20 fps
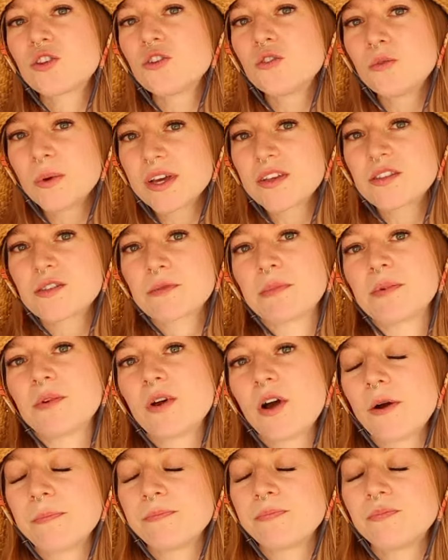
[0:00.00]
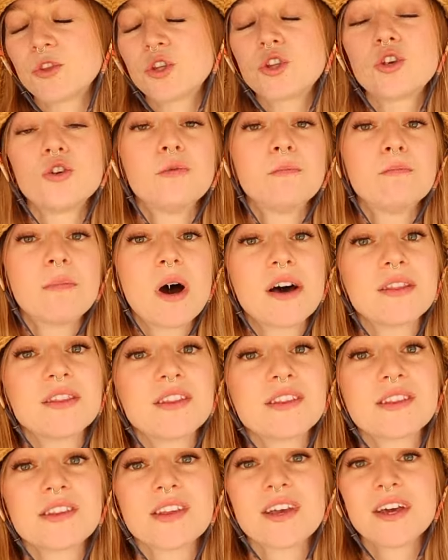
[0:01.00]
2 weeks, 2
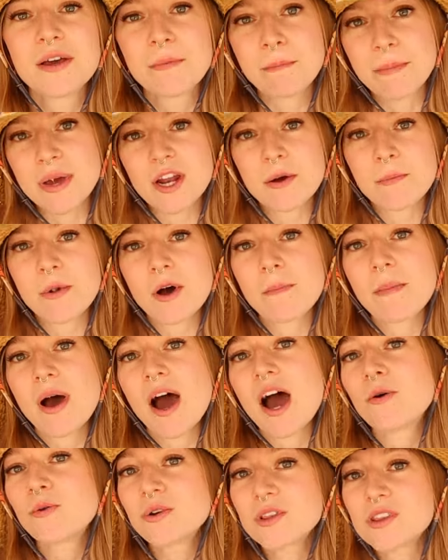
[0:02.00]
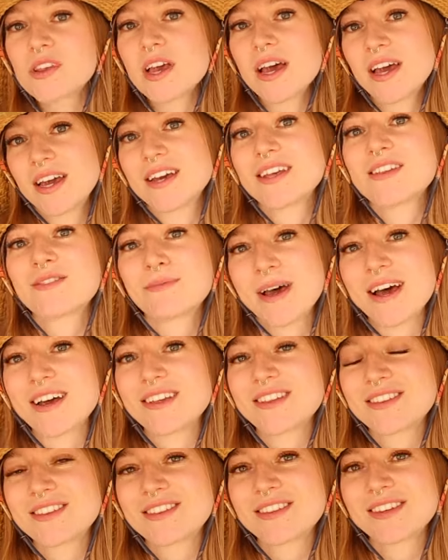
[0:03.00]
months minimum, I would say, is
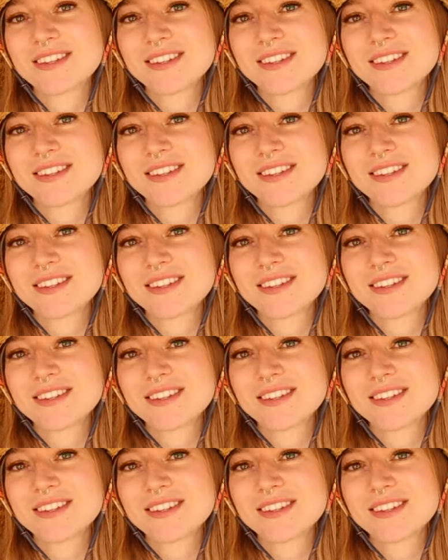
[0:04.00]
best.